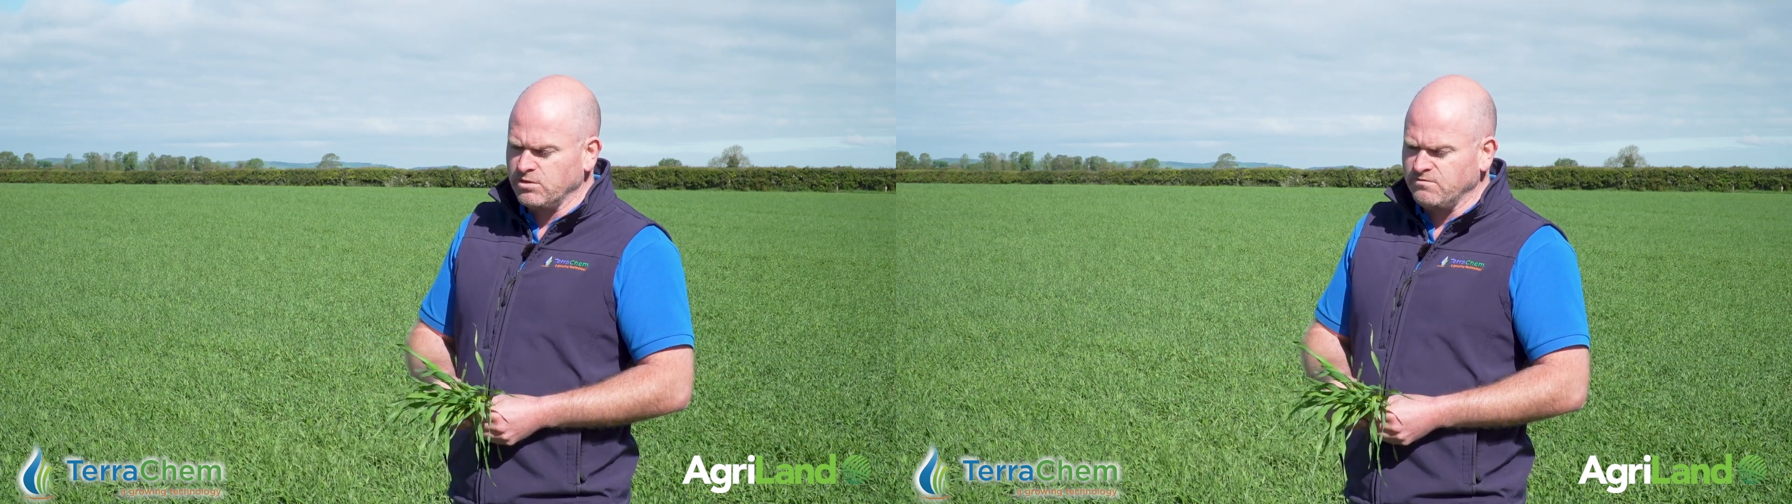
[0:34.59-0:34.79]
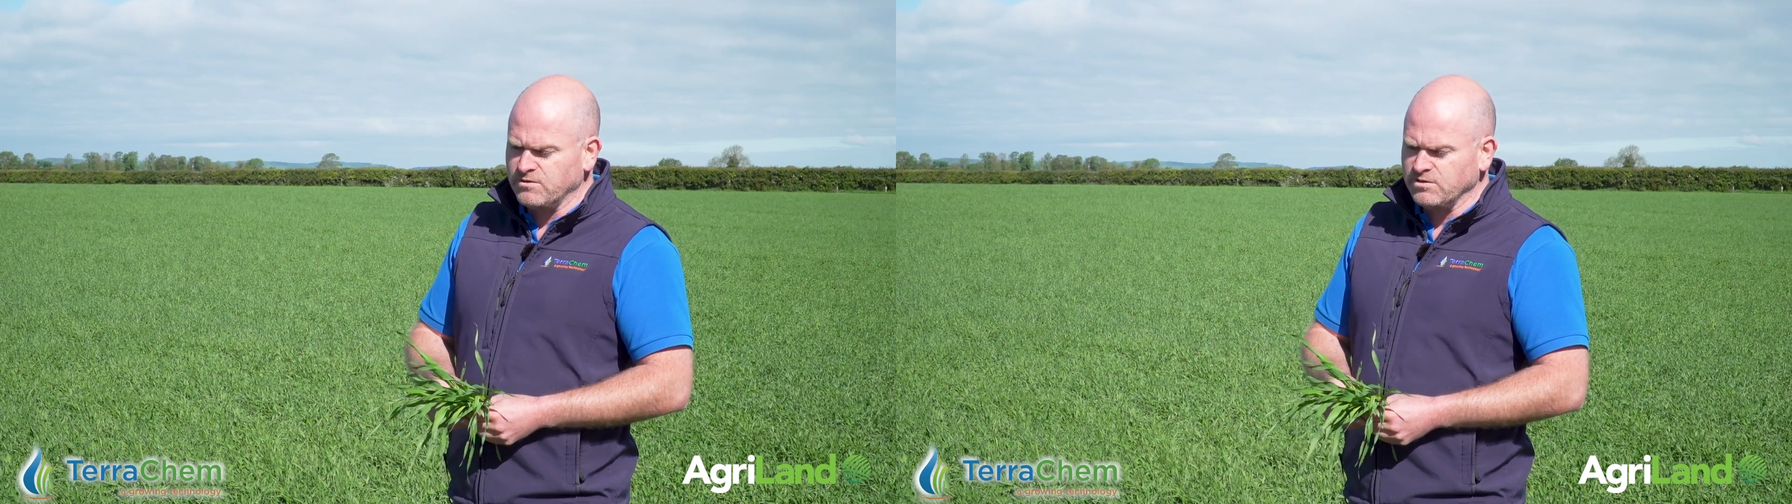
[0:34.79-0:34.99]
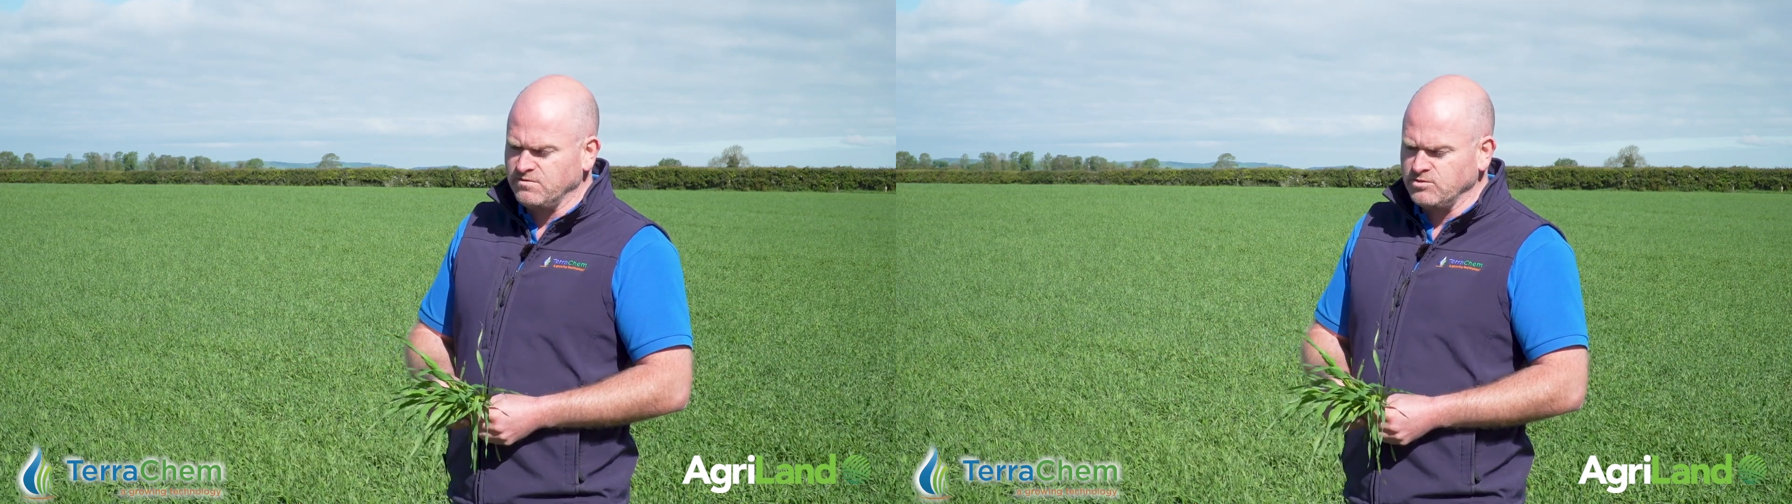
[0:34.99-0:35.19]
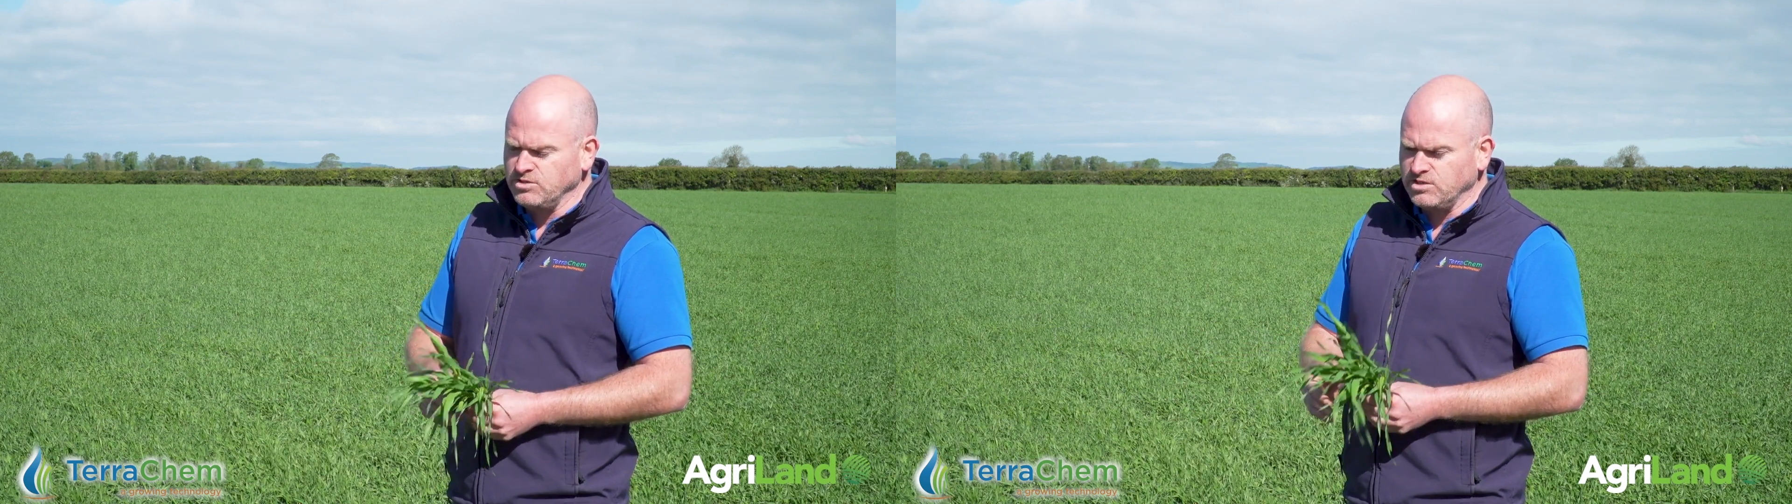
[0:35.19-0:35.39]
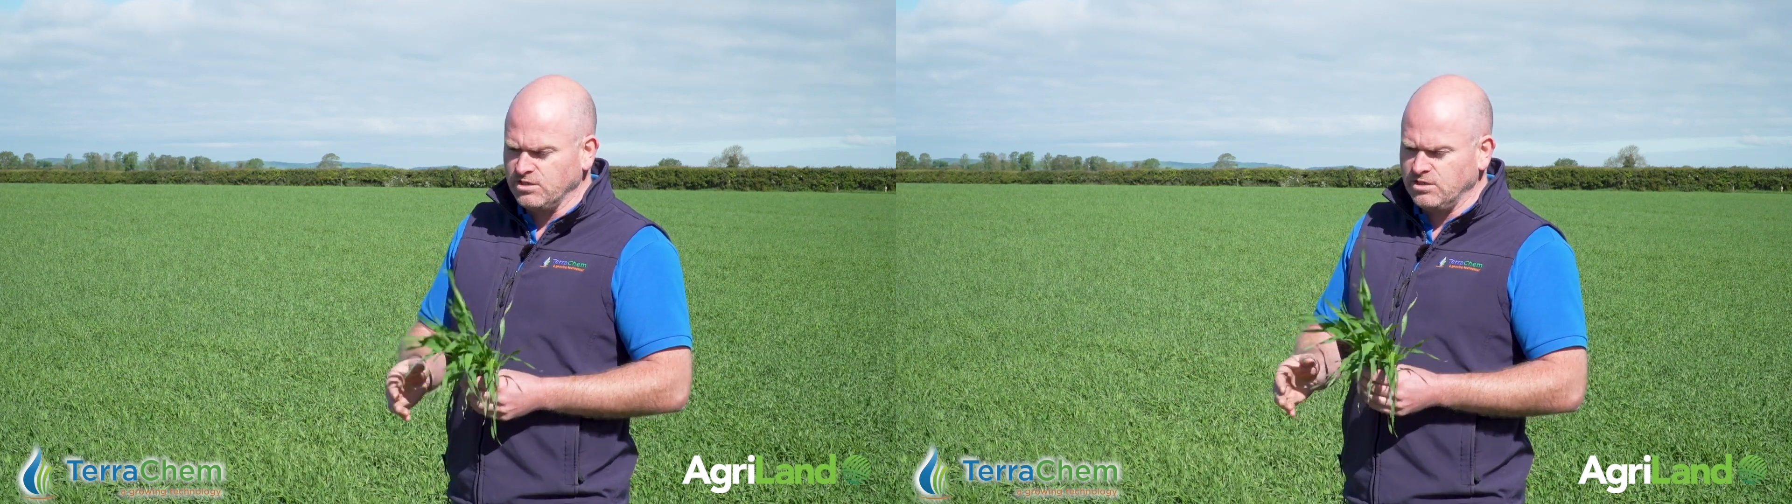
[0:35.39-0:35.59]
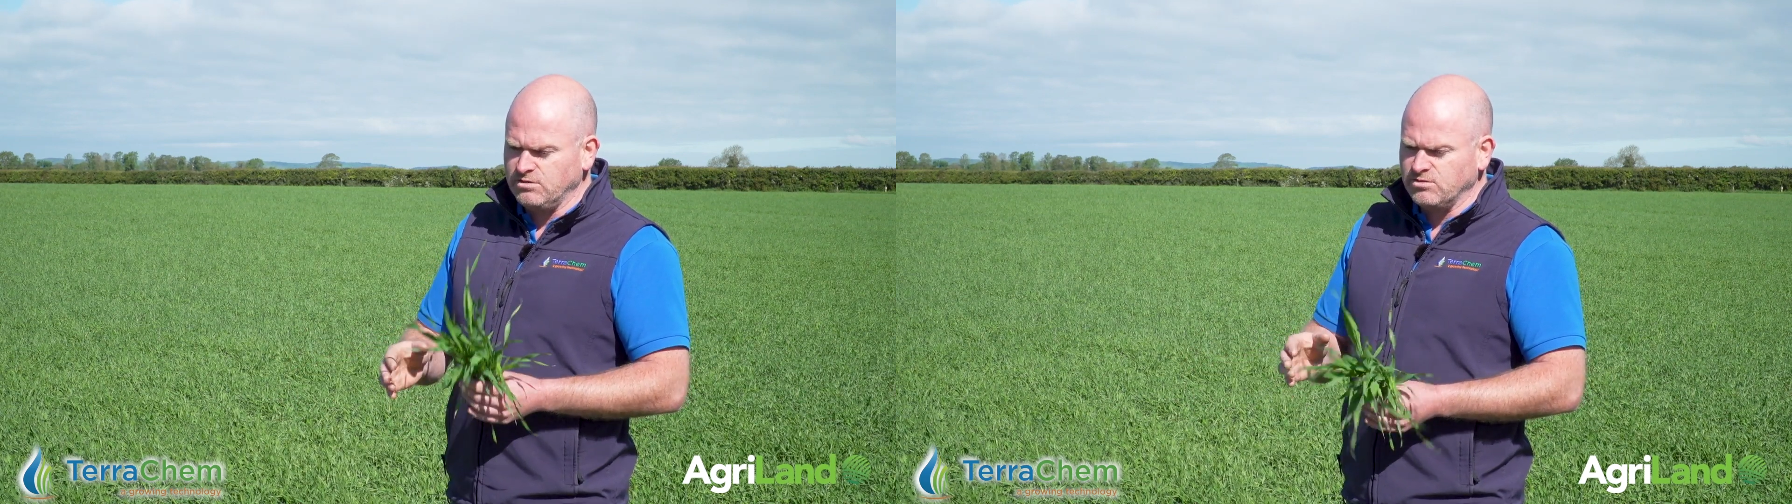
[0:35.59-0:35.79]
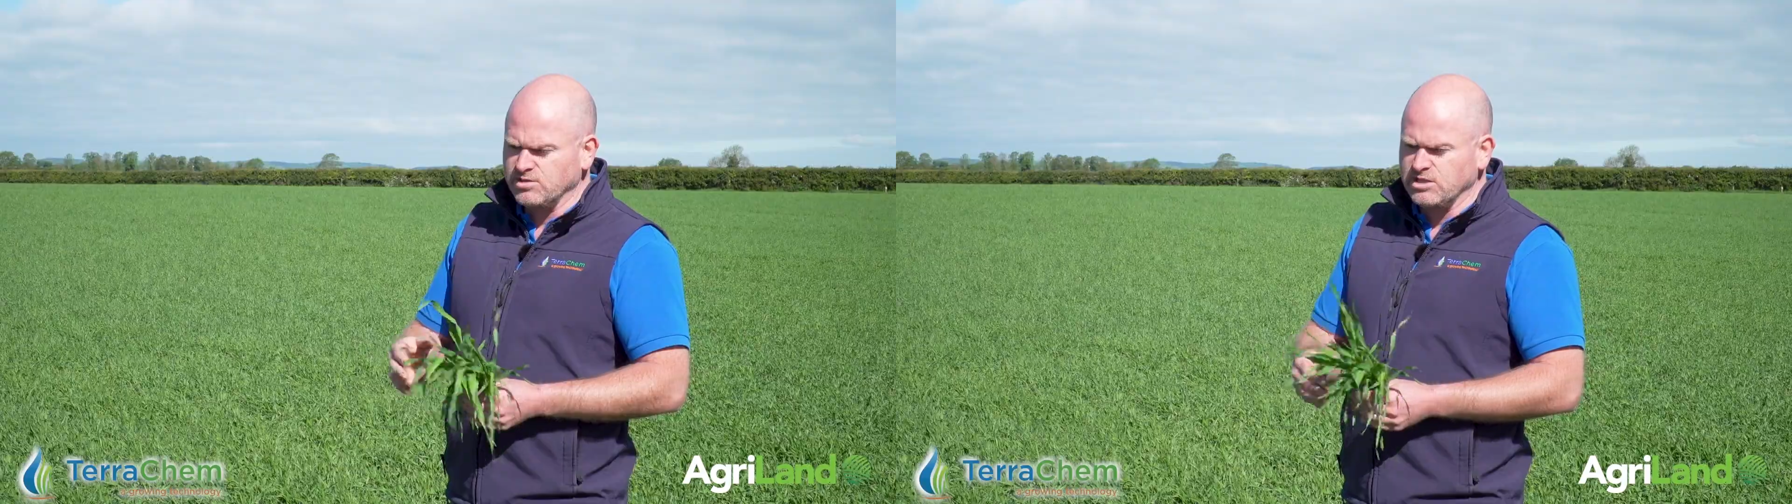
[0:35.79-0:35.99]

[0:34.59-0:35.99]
with the first fungicide, growth